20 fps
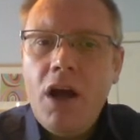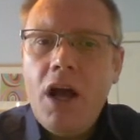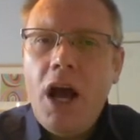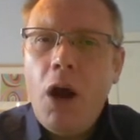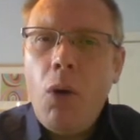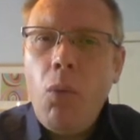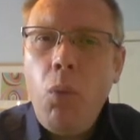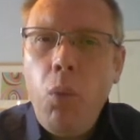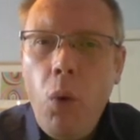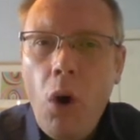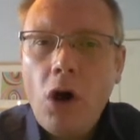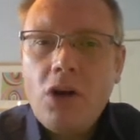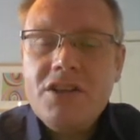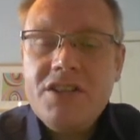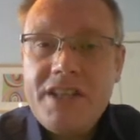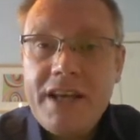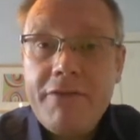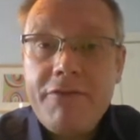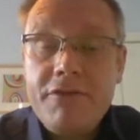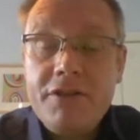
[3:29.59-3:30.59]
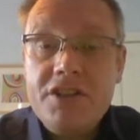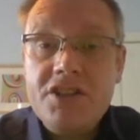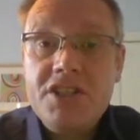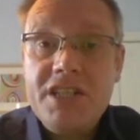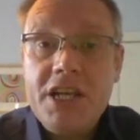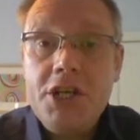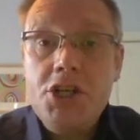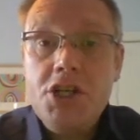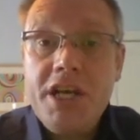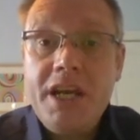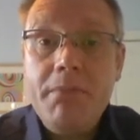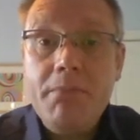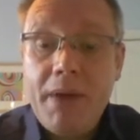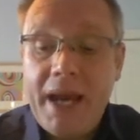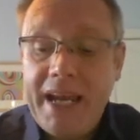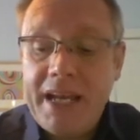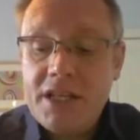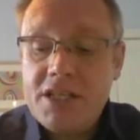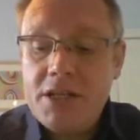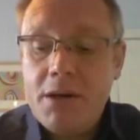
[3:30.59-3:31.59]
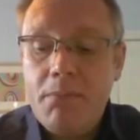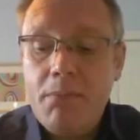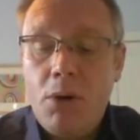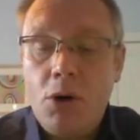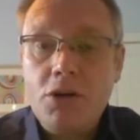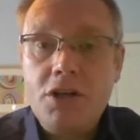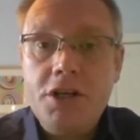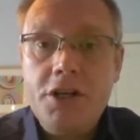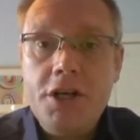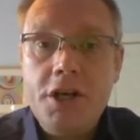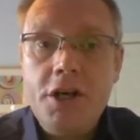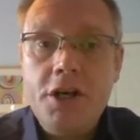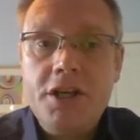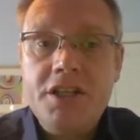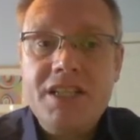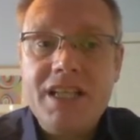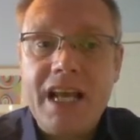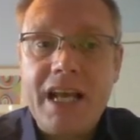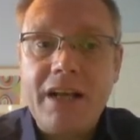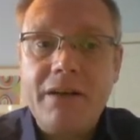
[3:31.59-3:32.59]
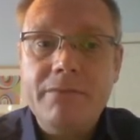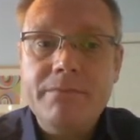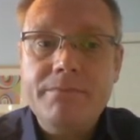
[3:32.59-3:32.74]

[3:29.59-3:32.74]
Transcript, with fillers: and what difference did she make to modern nursing?